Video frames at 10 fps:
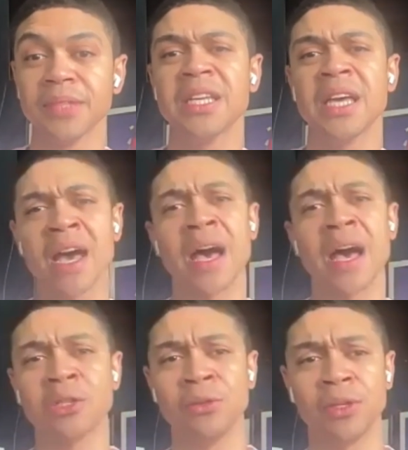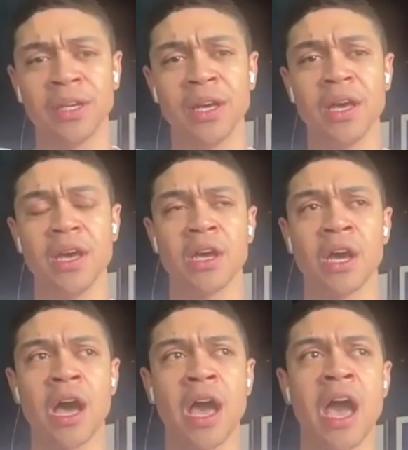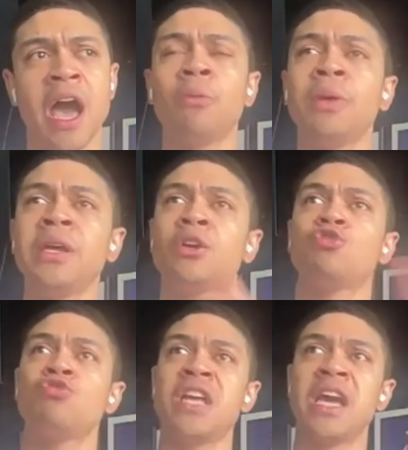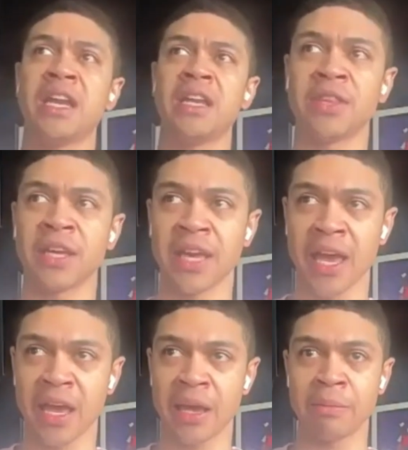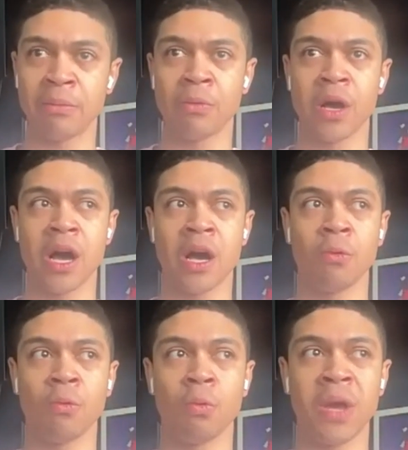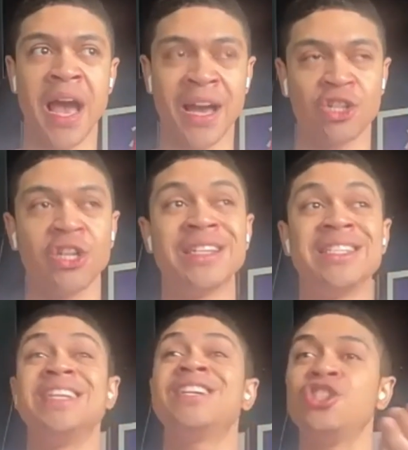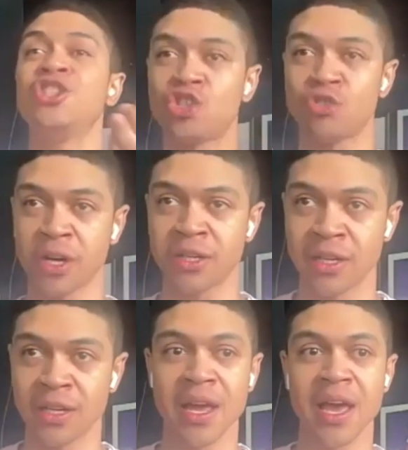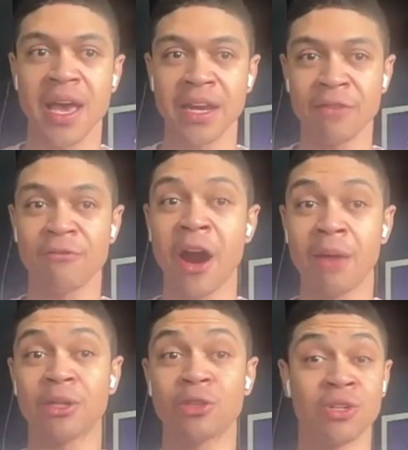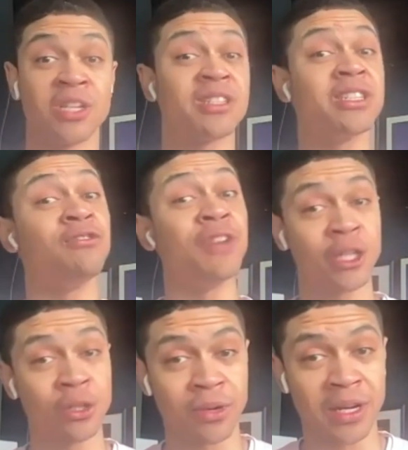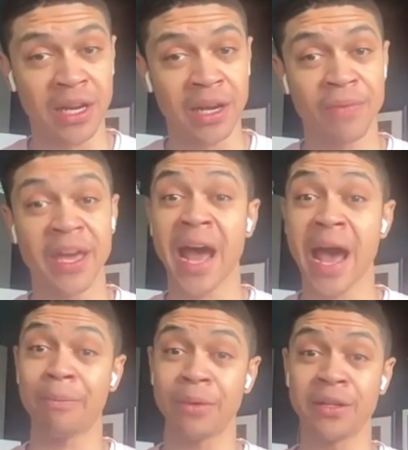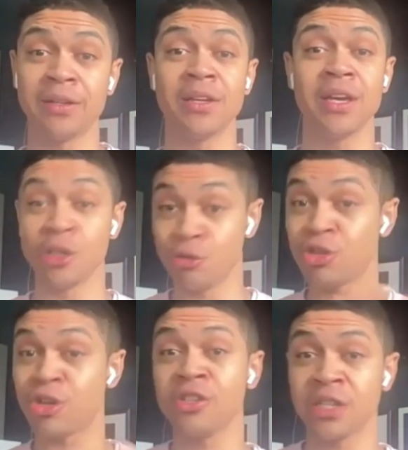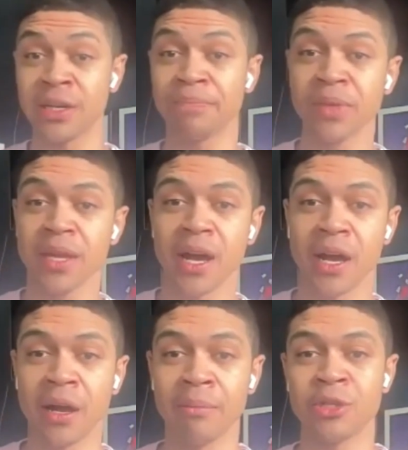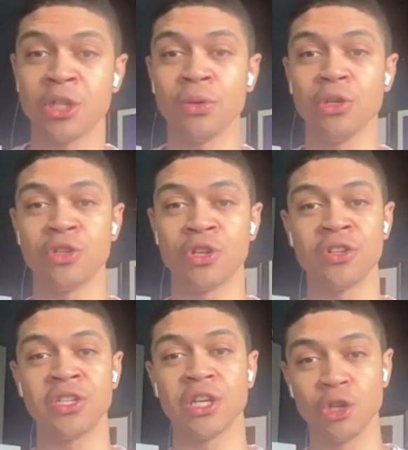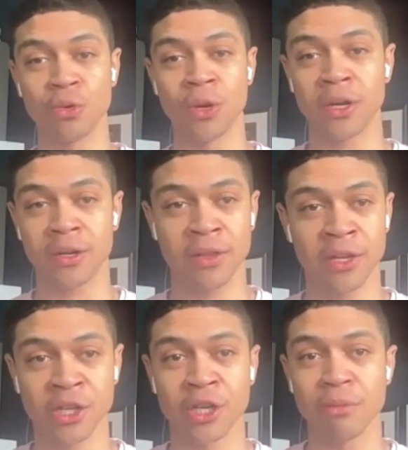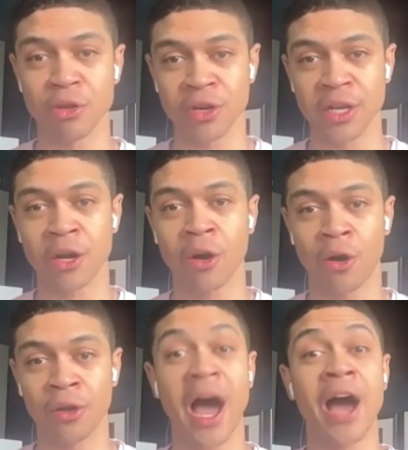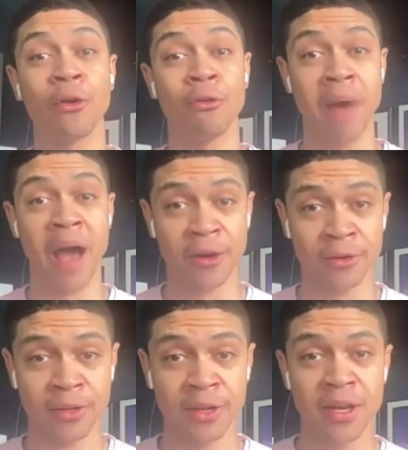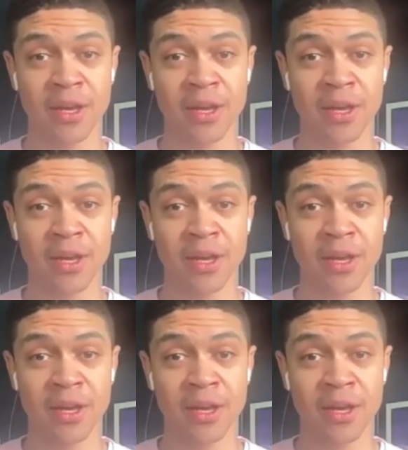Yeah, absolutely. How we created the game, we actually deconstructed an environmental justice victory that happened in New Jersey. So in New Jersey and Newark, there's a community called Ironbound,